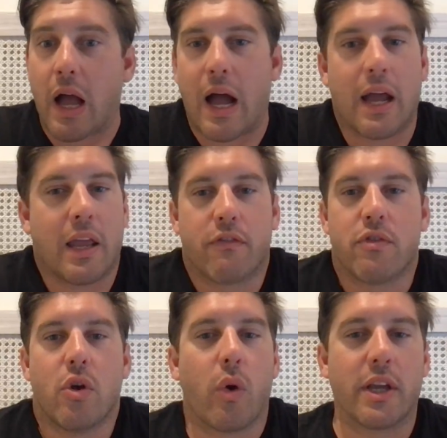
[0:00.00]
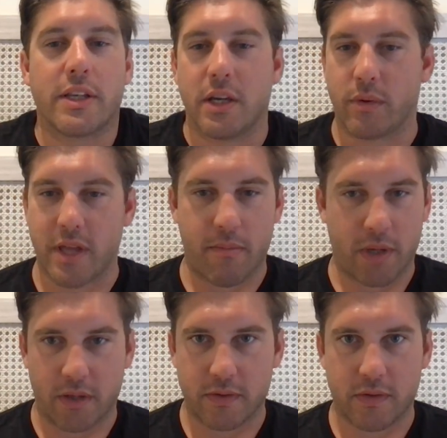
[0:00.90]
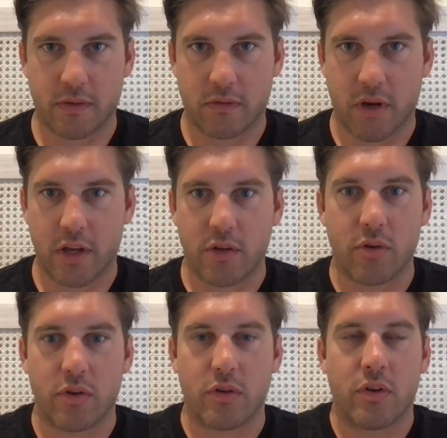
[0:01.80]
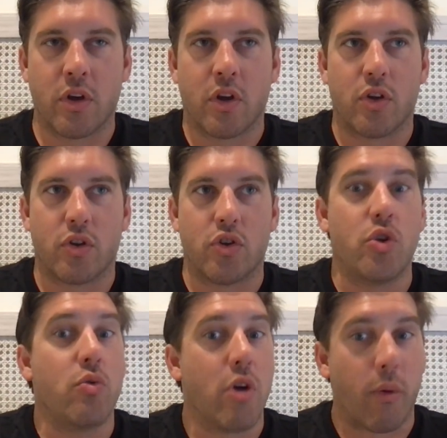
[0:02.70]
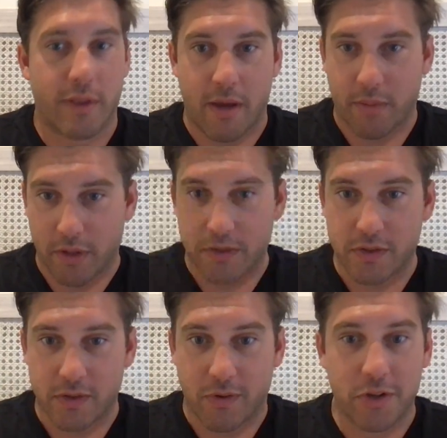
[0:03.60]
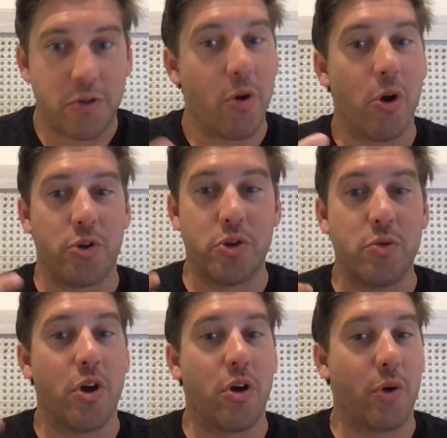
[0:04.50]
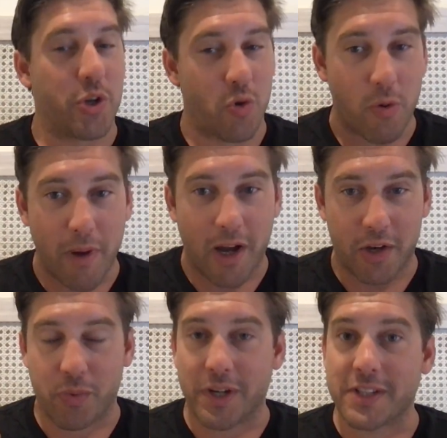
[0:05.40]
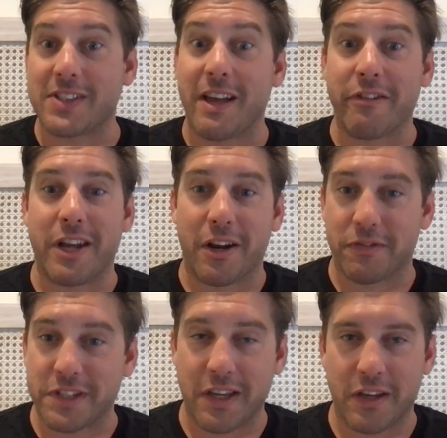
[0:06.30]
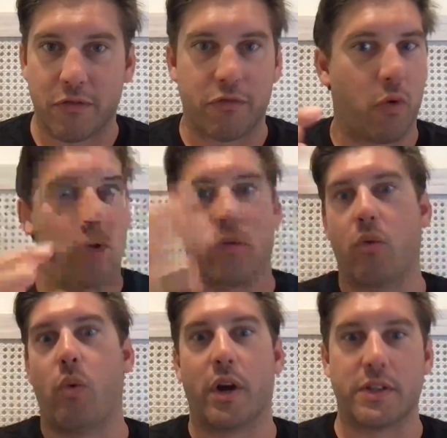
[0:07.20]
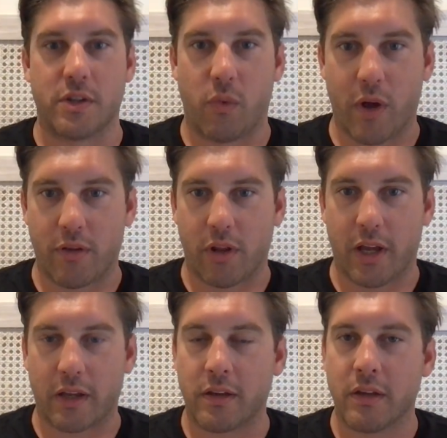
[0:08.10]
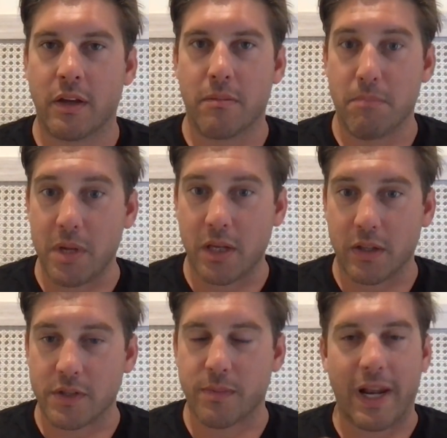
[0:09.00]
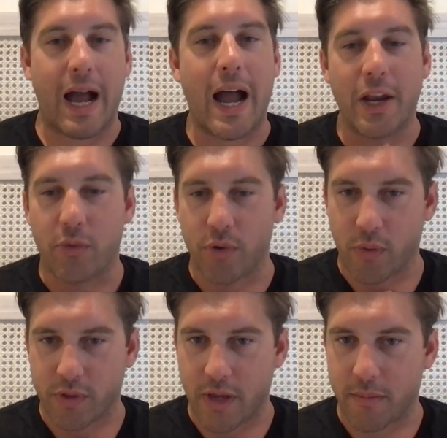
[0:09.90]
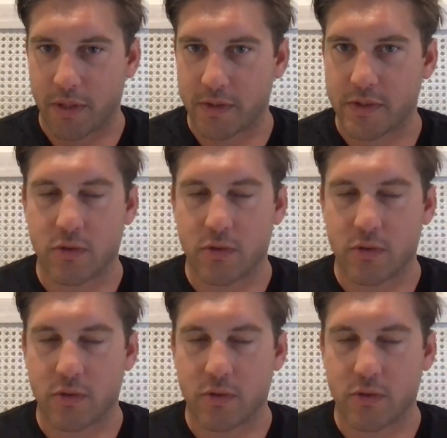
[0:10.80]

I have no idea what that means, right? You know what that means, right? You know in your mind what a 7 out of 10 for what is the weather like means, but I don't know what that means.